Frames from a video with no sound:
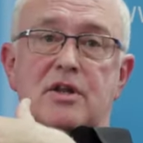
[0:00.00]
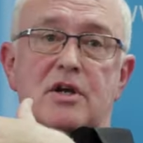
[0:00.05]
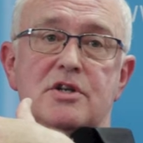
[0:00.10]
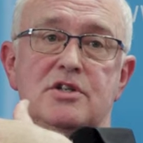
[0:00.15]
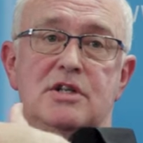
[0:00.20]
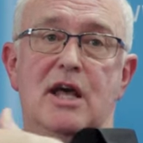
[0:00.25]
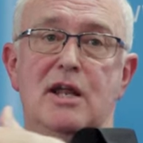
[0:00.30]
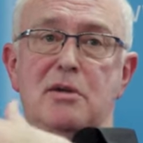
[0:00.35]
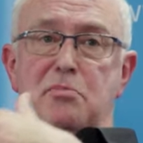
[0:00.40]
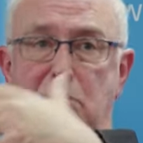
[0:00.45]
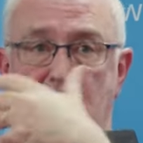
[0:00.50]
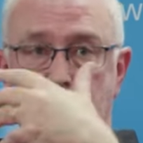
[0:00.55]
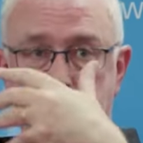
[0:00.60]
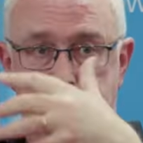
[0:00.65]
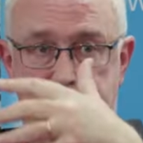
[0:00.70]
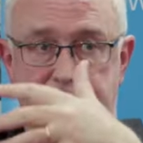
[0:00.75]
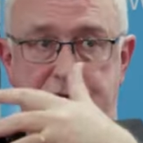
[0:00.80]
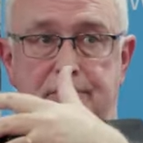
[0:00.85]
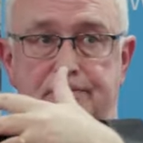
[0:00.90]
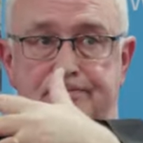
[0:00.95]
their 10
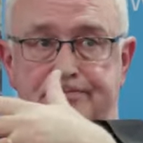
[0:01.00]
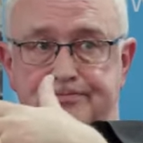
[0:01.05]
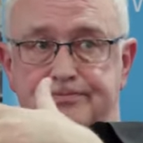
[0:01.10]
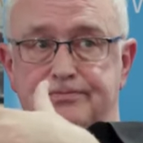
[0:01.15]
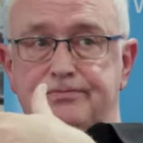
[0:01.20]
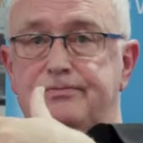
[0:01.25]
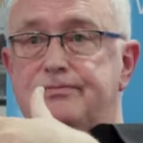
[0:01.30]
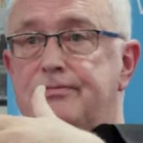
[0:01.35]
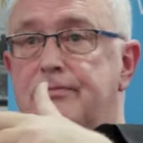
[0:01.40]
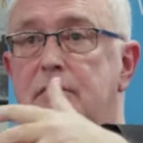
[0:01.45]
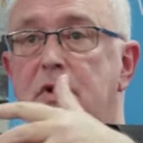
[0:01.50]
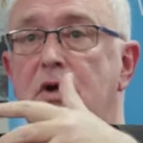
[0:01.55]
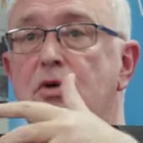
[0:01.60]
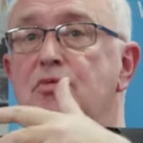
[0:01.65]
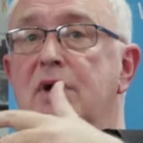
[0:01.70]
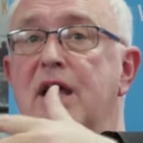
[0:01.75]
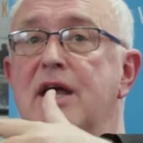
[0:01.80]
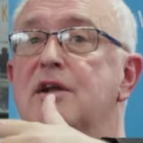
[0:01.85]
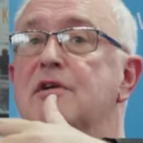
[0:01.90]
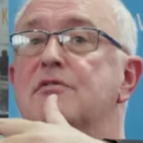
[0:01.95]
month
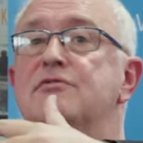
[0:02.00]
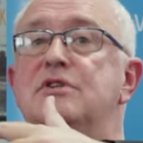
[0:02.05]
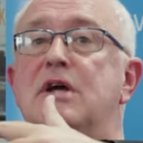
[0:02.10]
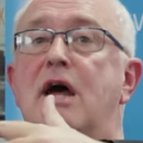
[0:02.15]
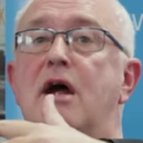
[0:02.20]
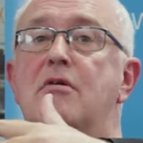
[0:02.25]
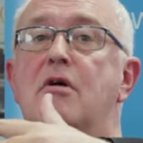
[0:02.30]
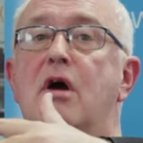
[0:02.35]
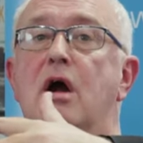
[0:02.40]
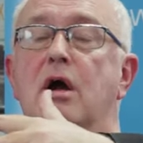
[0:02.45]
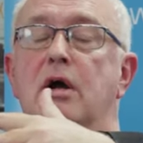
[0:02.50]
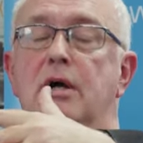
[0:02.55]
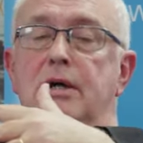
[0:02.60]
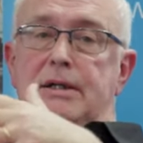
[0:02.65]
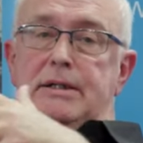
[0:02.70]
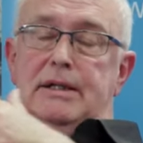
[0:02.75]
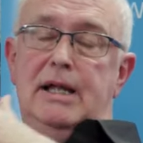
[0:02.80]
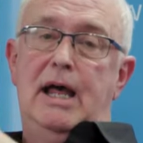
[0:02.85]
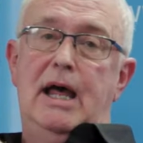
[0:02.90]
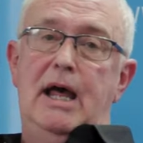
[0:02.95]
reign of terror
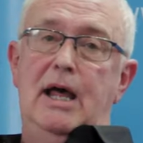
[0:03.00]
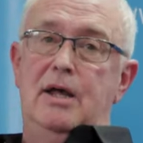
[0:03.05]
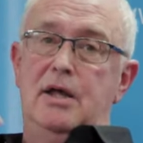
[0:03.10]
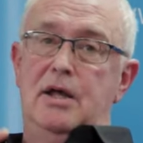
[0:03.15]
uh,